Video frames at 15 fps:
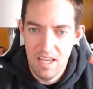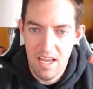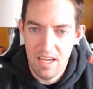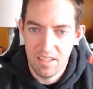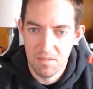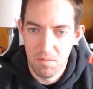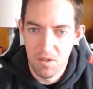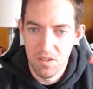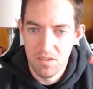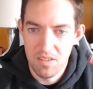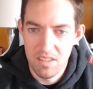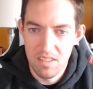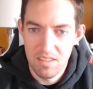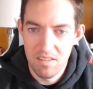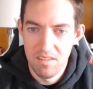X
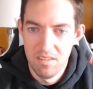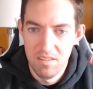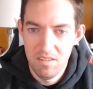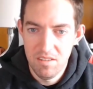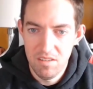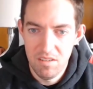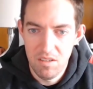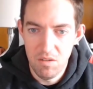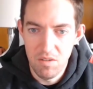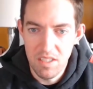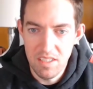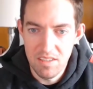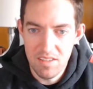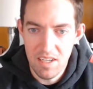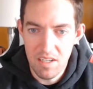person who
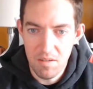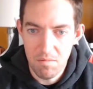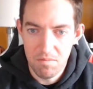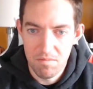needs help